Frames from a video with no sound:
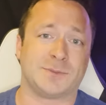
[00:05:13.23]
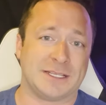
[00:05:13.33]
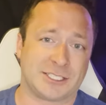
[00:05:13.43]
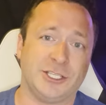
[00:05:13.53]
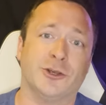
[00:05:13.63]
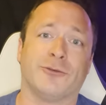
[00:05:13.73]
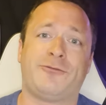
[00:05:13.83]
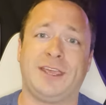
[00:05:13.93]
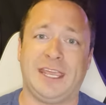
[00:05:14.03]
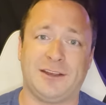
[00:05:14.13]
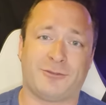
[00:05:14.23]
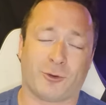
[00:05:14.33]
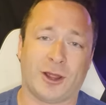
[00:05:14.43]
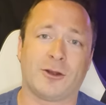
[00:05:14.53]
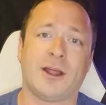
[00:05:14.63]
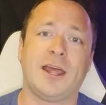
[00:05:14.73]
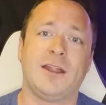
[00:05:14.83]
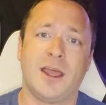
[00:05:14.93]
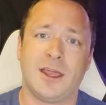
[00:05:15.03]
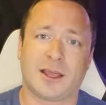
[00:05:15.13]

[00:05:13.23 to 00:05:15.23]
Basically, your feed for internet